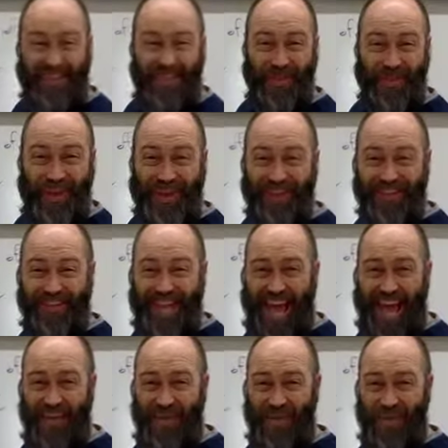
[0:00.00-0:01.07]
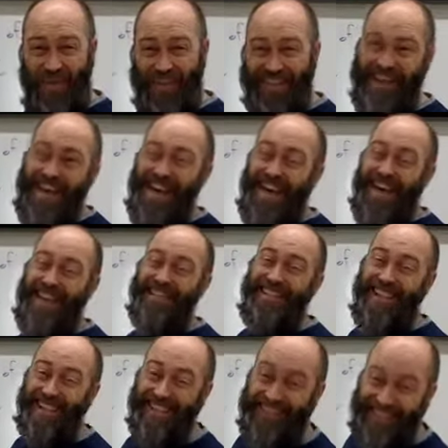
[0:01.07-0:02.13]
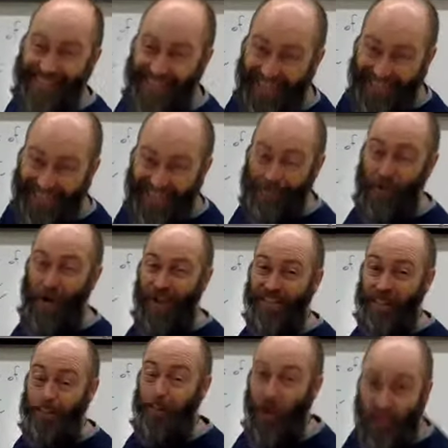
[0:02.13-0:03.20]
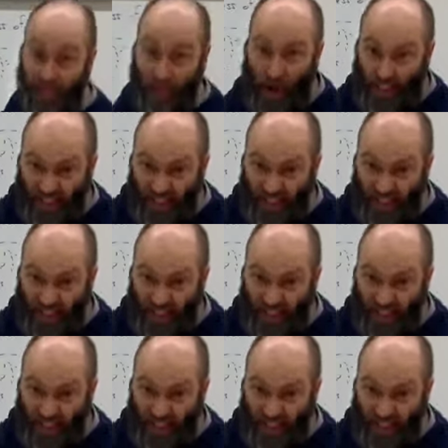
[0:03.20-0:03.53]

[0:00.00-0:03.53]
the 300 Kelvin one. Hey, take a second to pause it. Pause.